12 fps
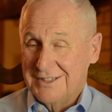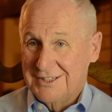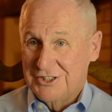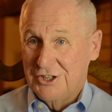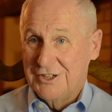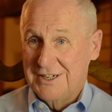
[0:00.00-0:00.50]

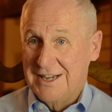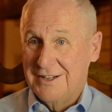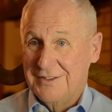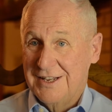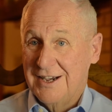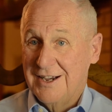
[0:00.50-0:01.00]
shut
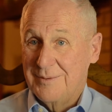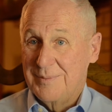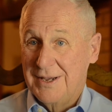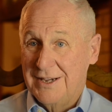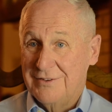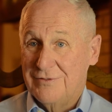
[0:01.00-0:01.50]
down the
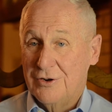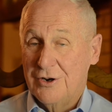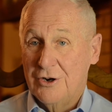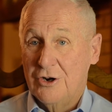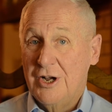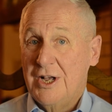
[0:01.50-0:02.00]
iPad for
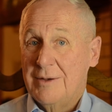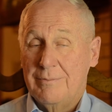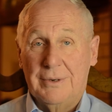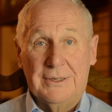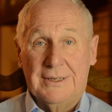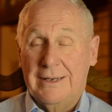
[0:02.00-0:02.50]
her,
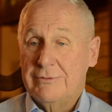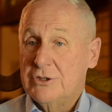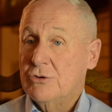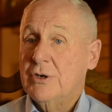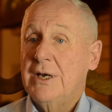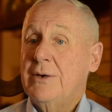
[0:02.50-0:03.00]
but that
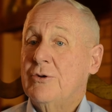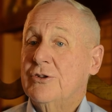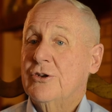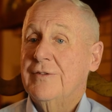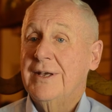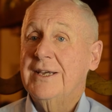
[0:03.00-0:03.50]
was okay
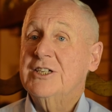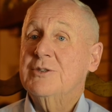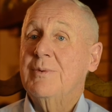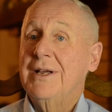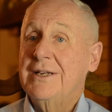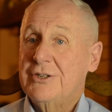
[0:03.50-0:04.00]
with her. They
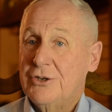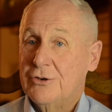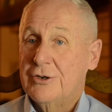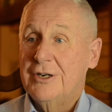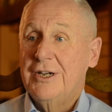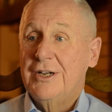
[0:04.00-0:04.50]
explained to
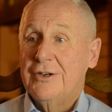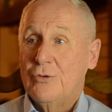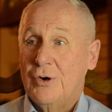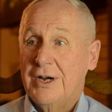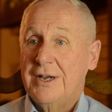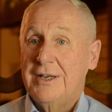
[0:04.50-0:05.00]
her
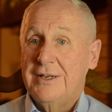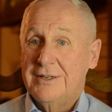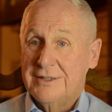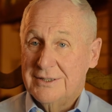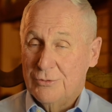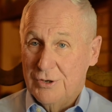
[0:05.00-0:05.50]

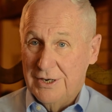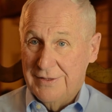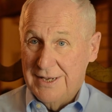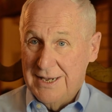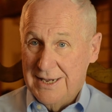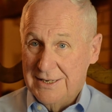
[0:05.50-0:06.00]
why
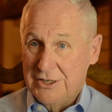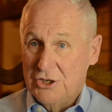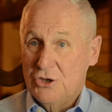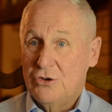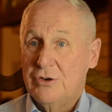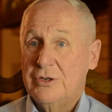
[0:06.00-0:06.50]
they had to
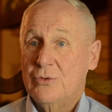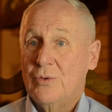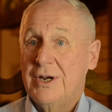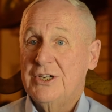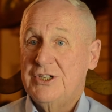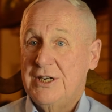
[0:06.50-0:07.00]
do it and
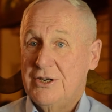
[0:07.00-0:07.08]
why she